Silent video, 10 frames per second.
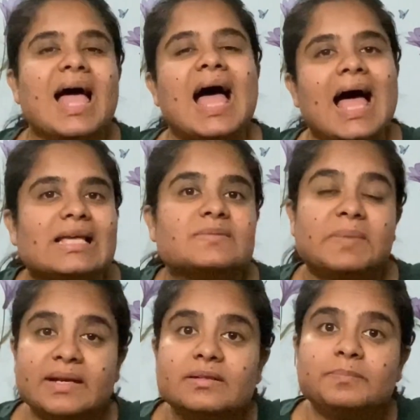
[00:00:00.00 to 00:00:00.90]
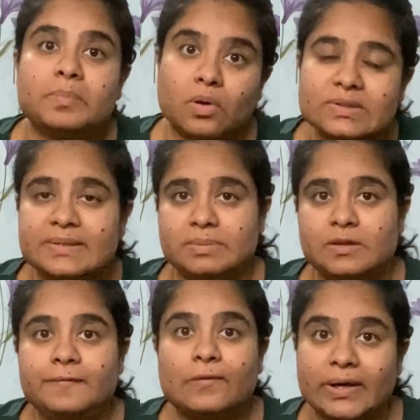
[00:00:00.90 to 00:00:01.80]
has made it
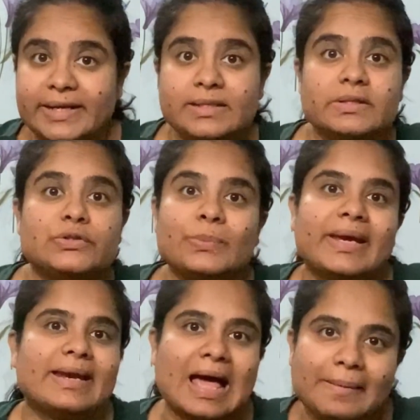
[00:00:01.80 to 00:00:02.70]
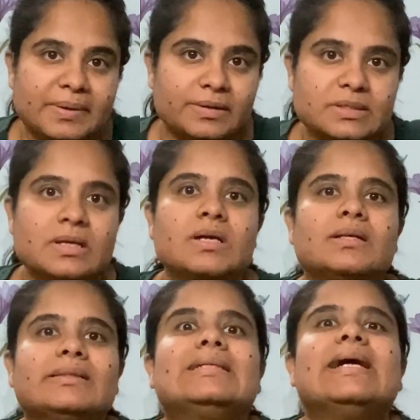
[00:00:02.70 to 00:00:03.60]
possible for it to inhabit
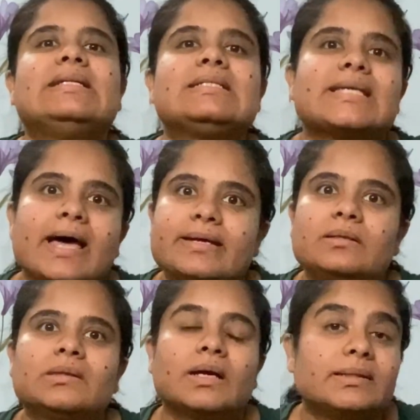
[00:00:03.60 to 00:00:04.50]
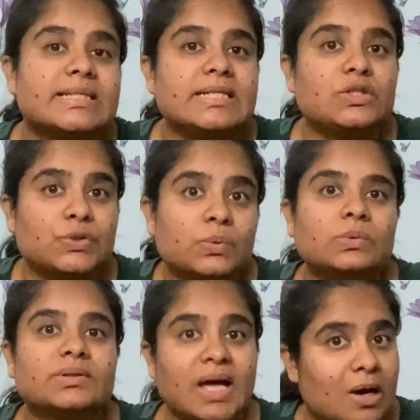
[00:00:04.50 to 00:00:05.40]
the entire
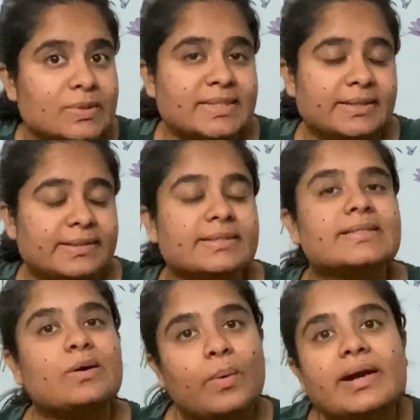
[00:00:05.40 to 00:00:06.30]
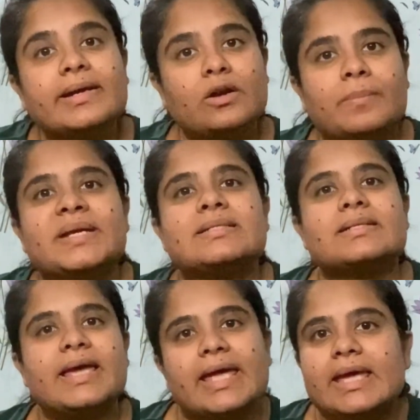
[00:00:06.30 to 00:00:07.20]
32,000 square
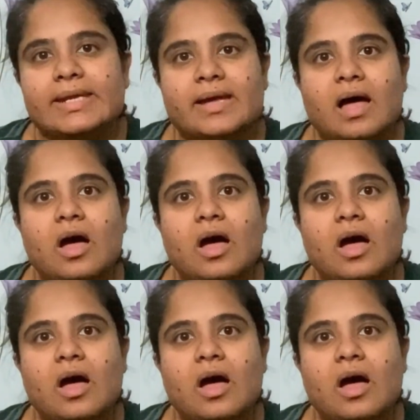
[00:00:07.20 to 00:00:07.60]
kilometer area